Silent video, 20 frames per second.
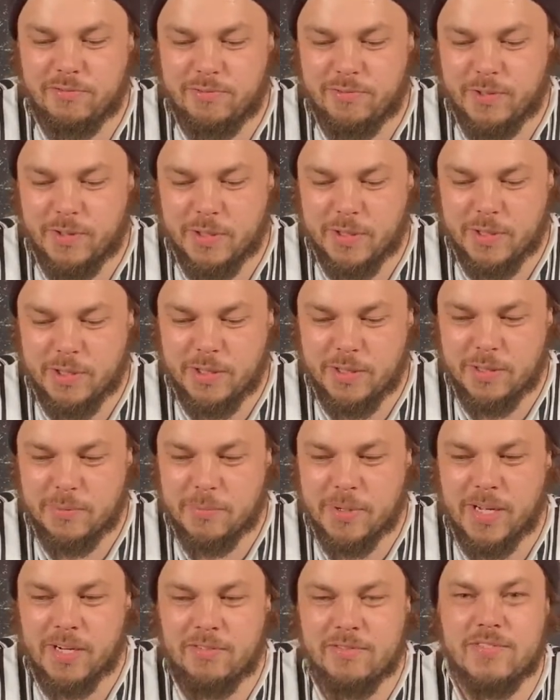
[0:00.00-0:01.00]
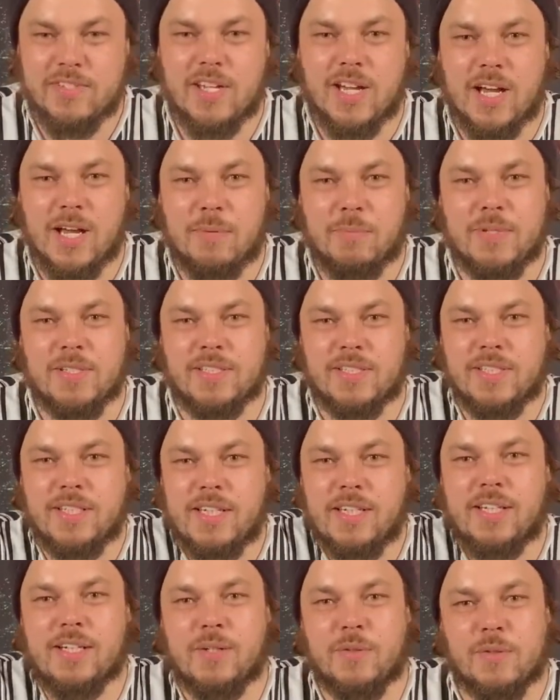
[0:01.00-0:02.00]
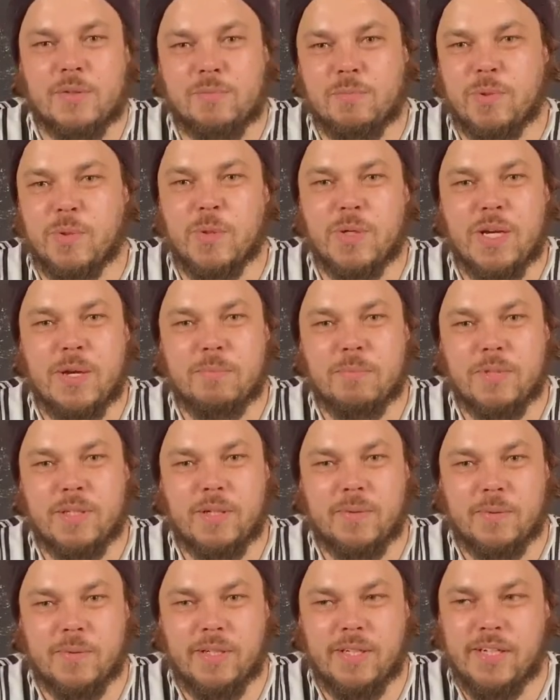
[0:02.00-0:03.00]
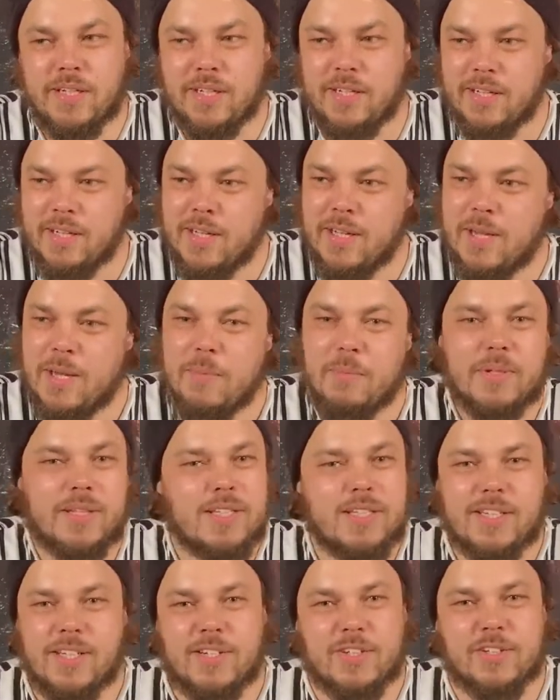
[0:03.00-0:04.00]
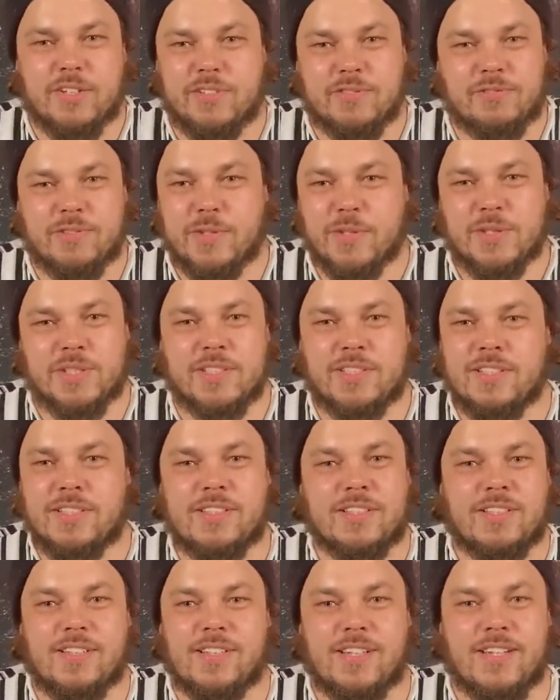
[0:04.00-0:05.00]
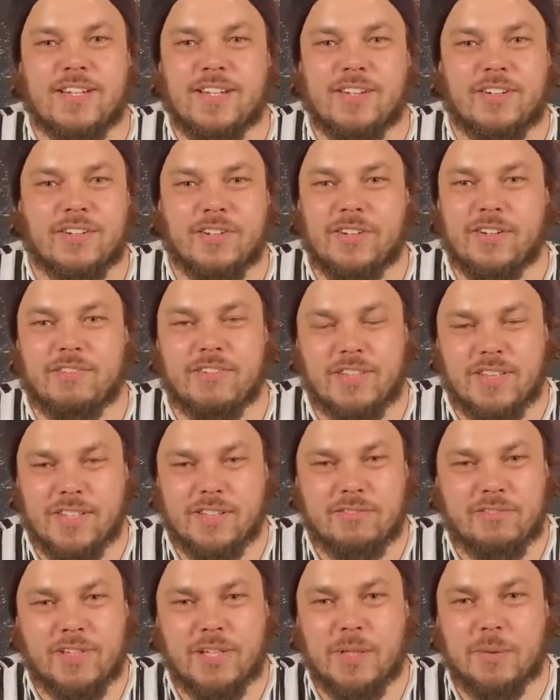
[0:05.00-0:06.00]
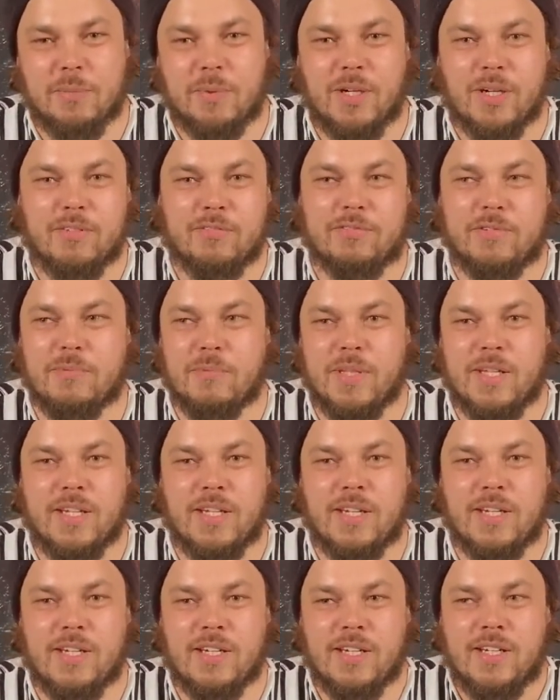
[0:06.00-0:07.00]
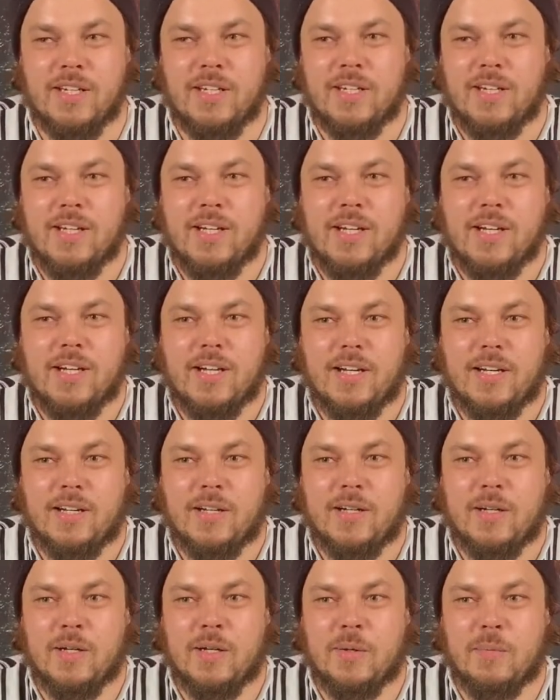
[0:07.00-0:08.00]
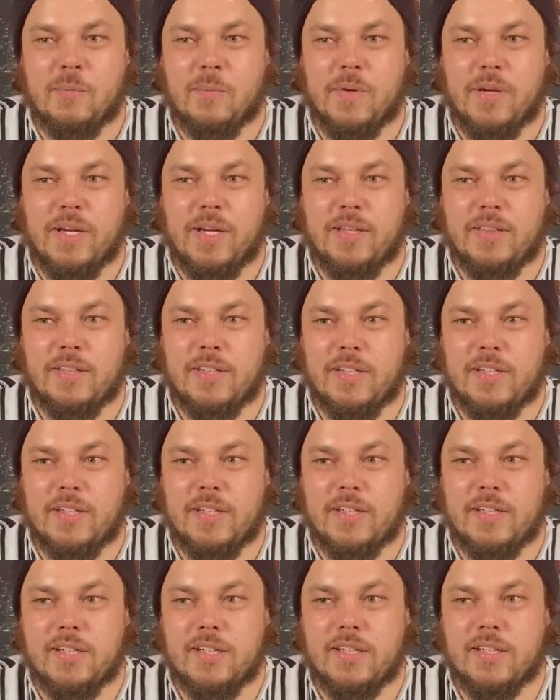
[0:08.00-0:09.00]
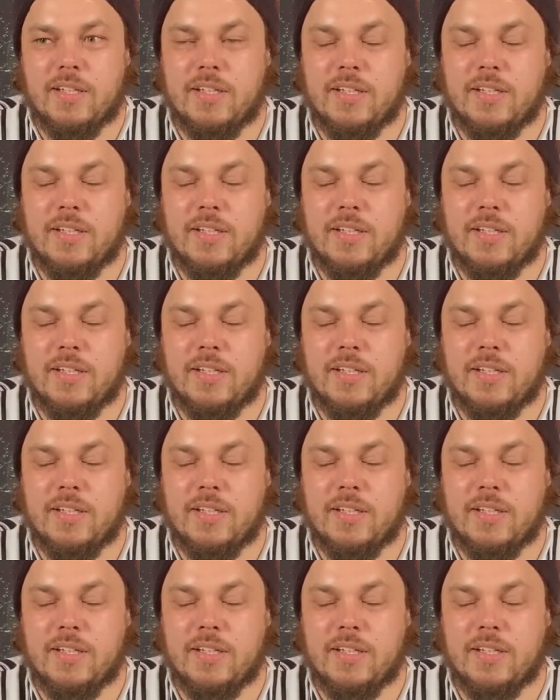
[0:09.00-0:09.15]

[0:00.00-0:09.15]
a good amount of time as a kid, I was brought up that way. But then they got divorced, and then, you know, everything fell apart from there. And then